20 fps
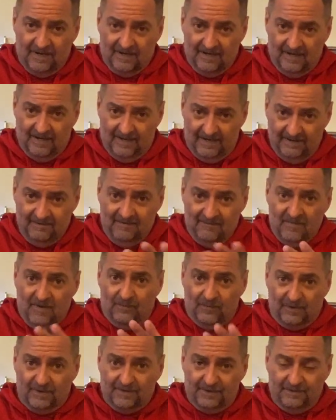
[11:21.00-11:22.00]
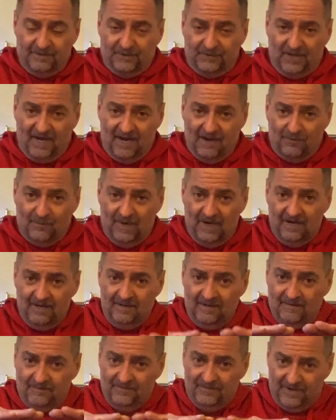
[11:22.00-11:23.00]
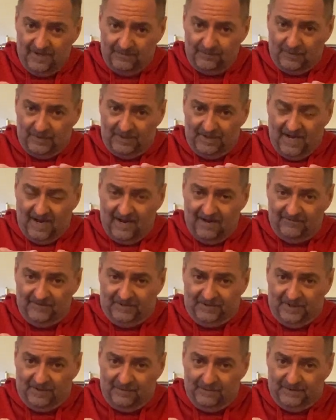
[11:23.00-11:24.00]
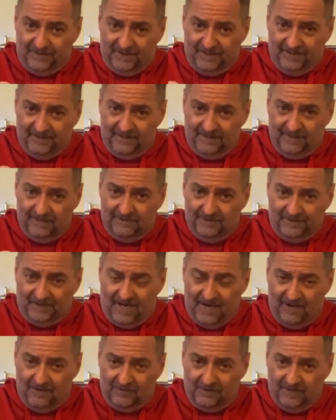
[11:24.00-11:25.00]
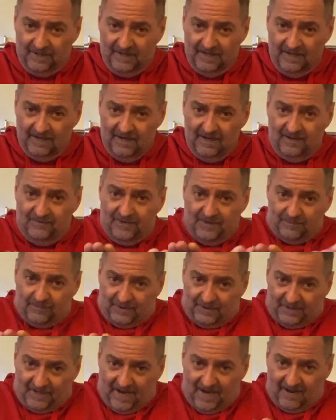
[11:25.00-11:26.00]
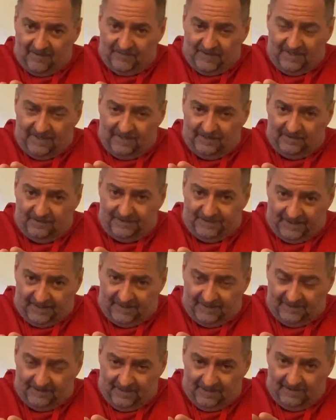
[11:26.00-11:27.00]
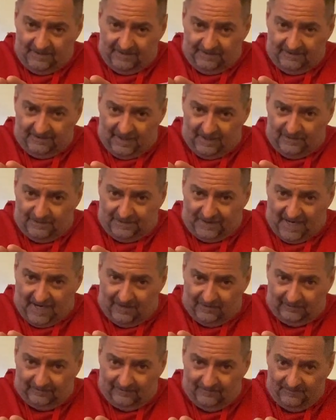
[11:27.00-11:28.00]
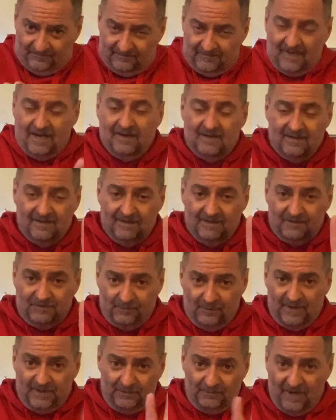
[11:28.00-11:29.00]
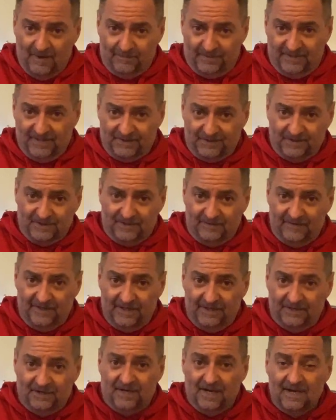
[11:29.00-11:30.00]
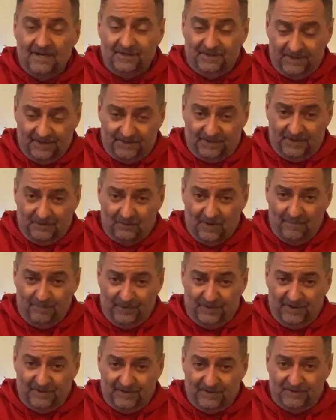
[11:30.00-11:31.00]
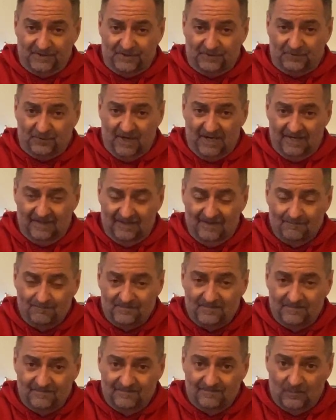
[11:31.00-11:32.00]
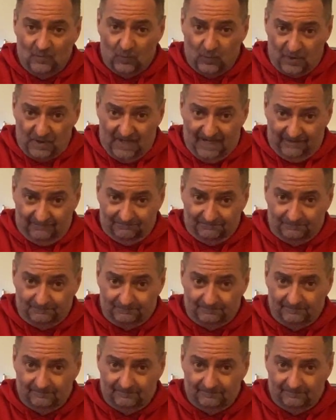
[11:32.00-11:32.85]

okay? We're gonna do it that way. Then we're gonna have the toes in, heels out. Then we're gonna have the heels in, toes out. 20 repetitions of each, 60 repetitions straight. We're done.